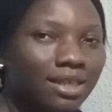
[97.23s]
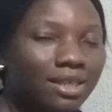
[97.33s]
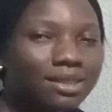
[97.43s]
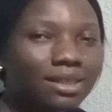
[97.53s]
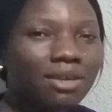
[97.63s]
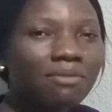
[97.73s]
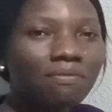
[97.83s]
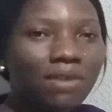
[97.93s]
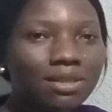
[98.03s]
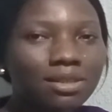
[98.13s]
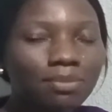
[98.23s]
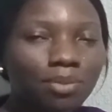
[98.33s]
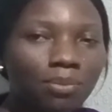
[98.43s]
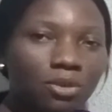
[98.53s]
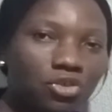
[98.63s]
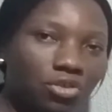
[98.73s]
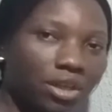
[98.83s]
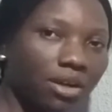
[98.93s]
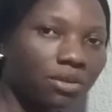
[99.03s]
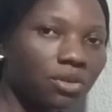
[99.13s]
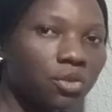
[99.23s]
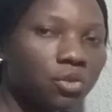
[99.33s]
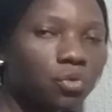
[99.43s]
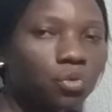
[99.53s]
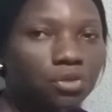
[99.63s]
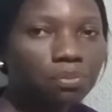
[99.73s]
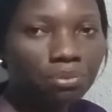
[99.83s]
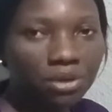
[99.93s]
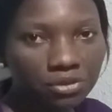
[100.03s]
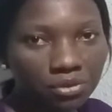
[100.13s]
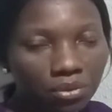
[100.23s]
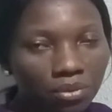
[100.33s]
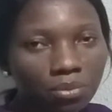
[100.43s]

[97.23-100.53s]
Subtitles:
is inversely proportional to its pressure,